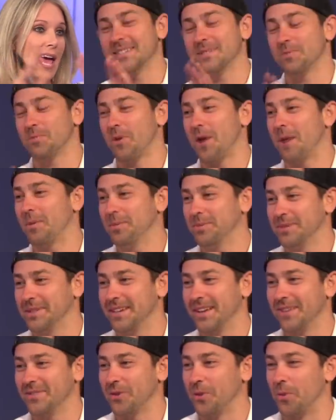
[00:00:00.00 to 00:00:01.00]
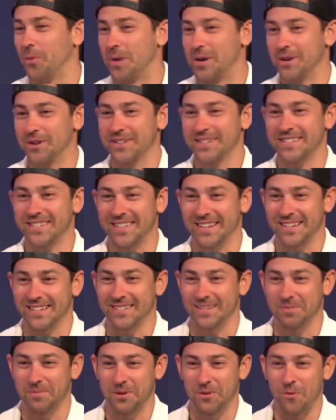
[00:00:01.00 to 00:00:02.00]
is probably not the weirdest thing
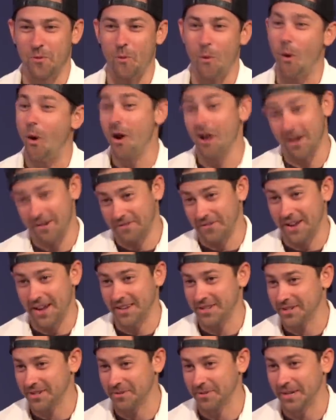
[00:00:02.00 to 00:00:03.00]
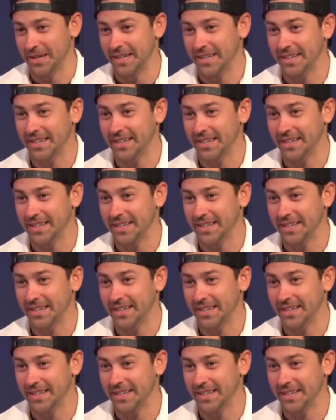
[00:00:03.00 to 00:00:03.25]
someone wore at Fashion Week.